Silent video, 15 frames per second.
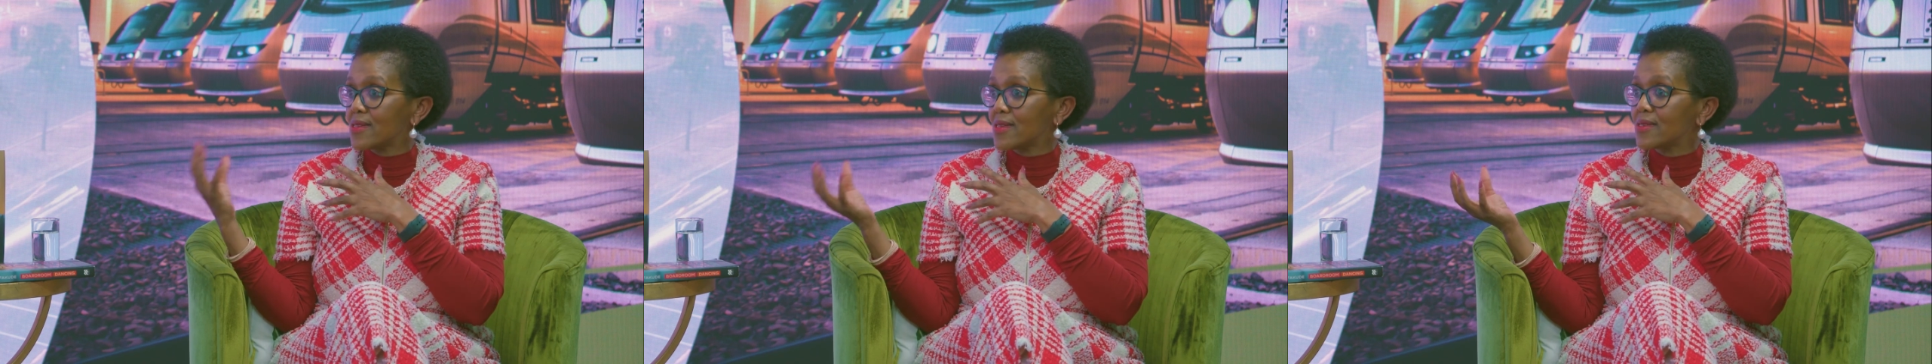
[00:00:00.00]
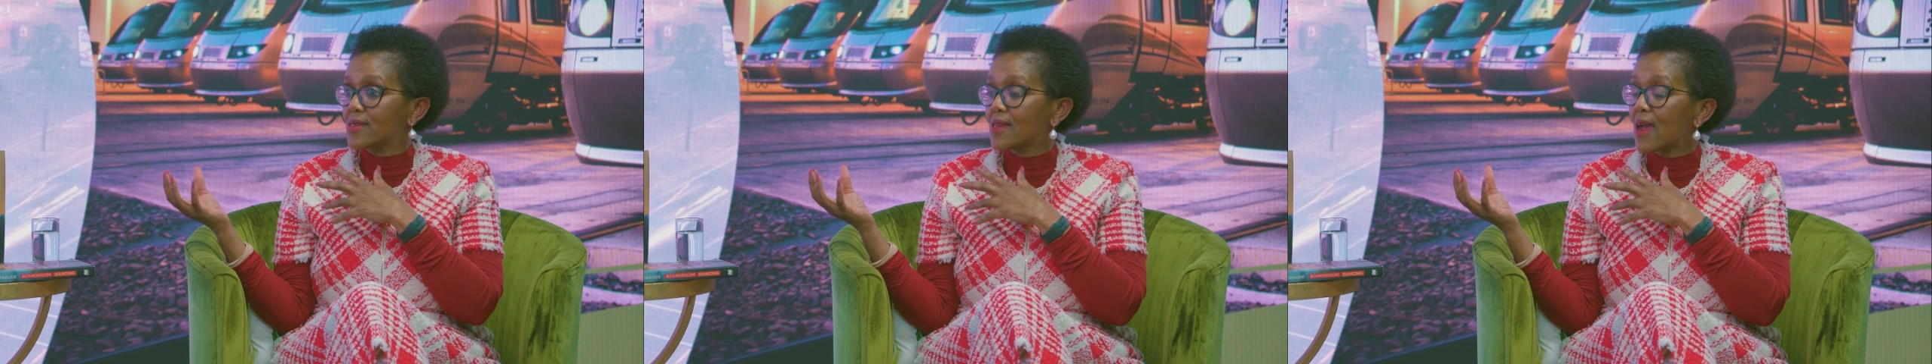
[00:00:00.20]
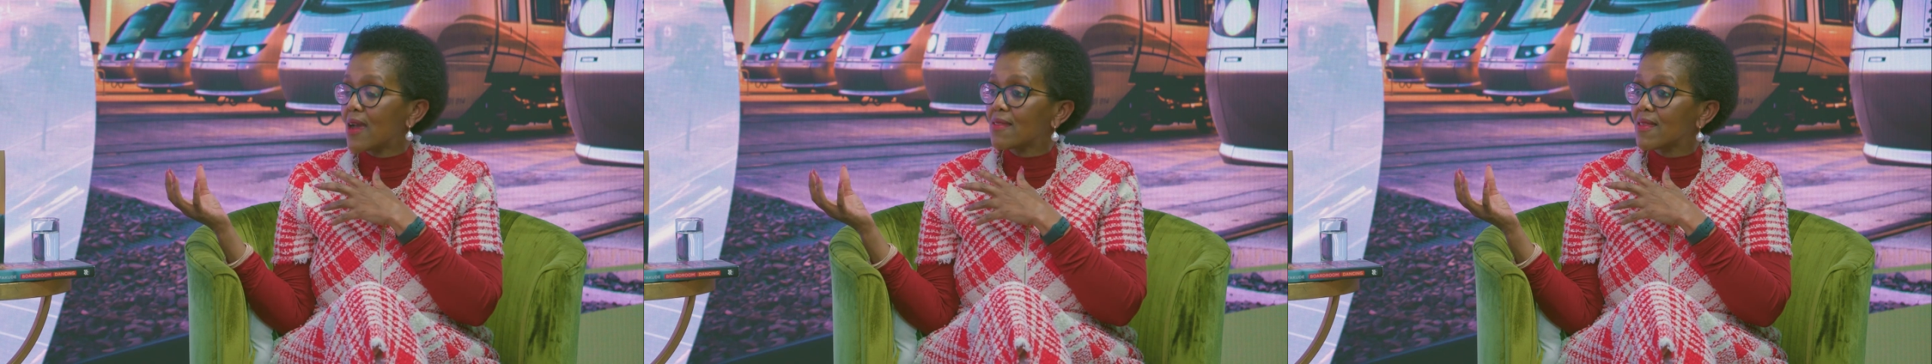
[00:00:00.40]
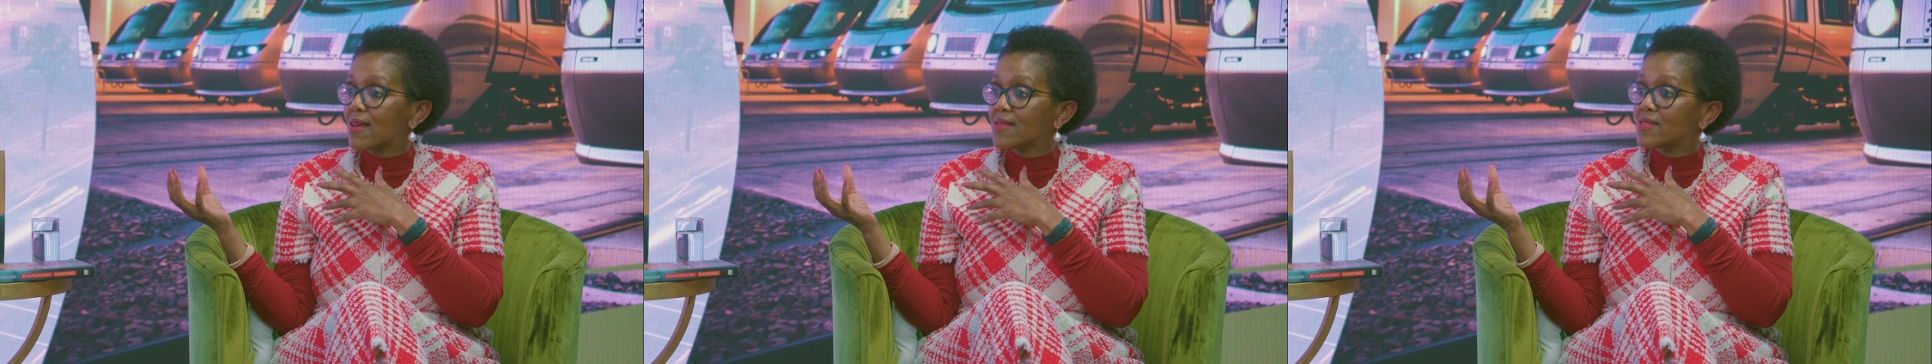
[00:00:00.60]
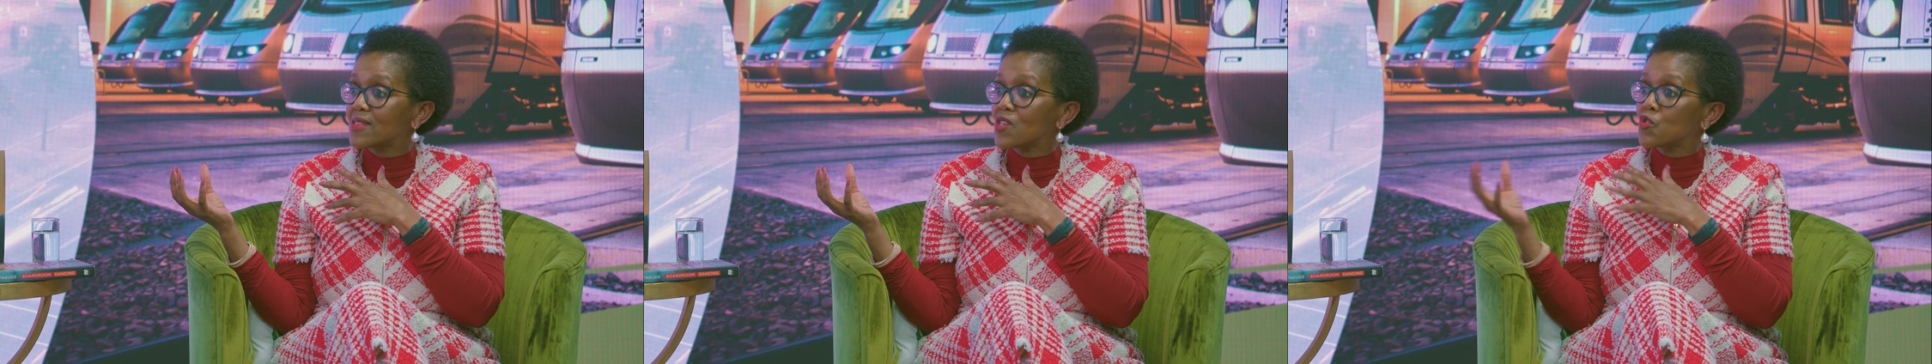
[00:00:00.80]
and in other
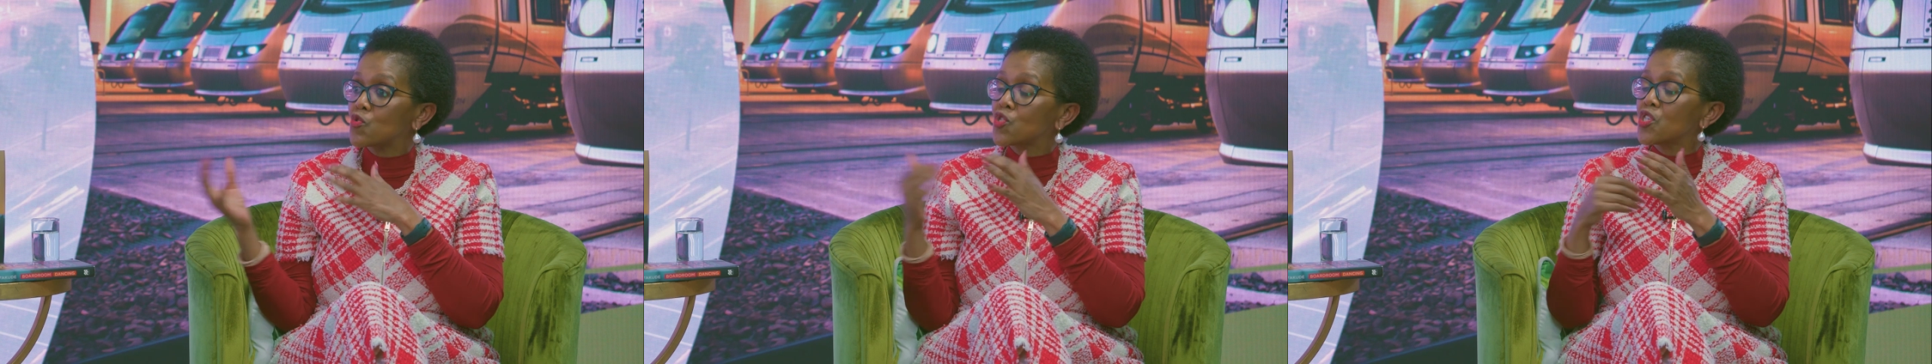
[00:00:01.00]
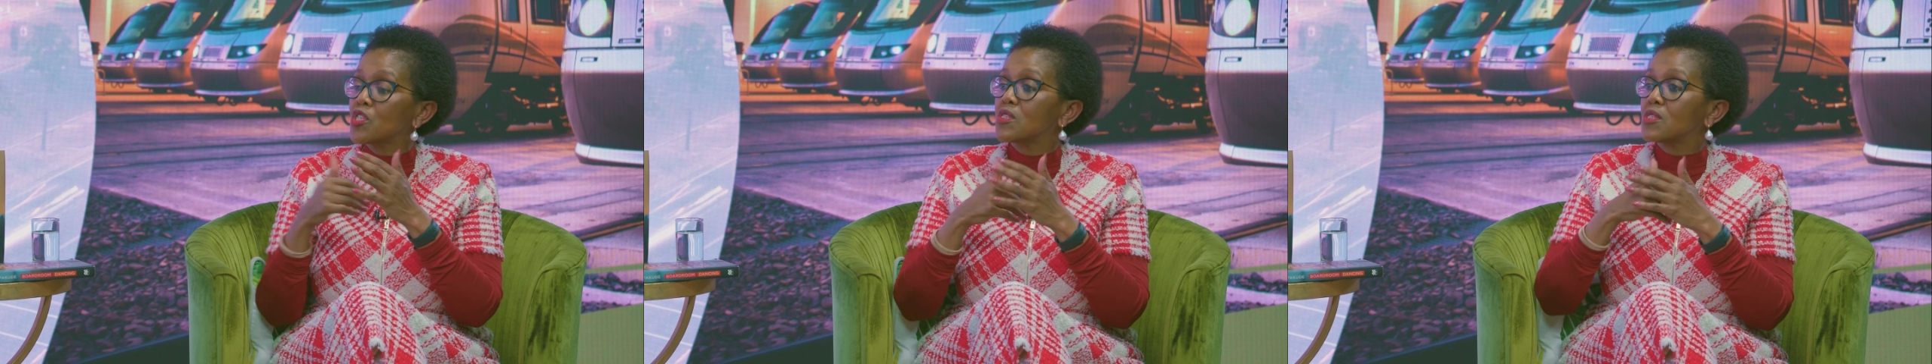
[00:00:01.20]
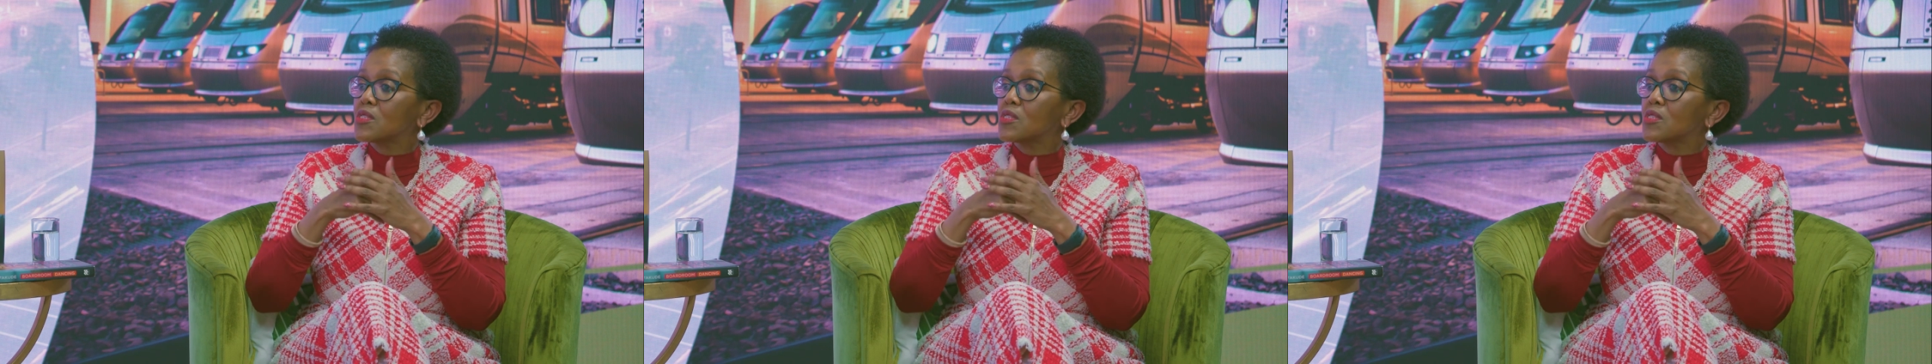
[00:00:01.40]
institutions,